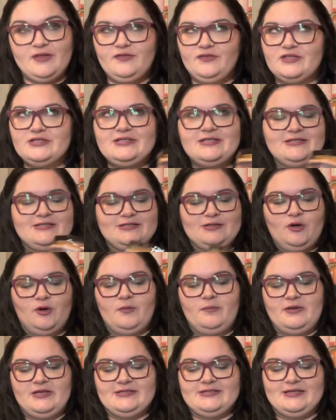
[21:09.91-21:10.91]
This is so
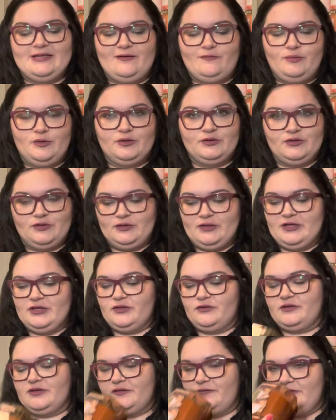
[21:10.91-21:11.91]
amazing. I've burned through like
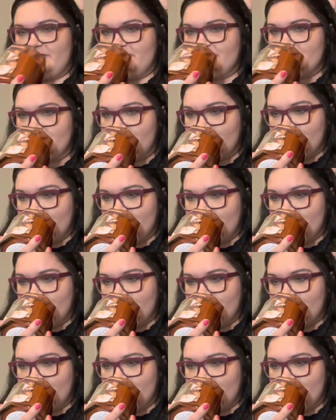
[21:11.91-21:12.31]
three of these.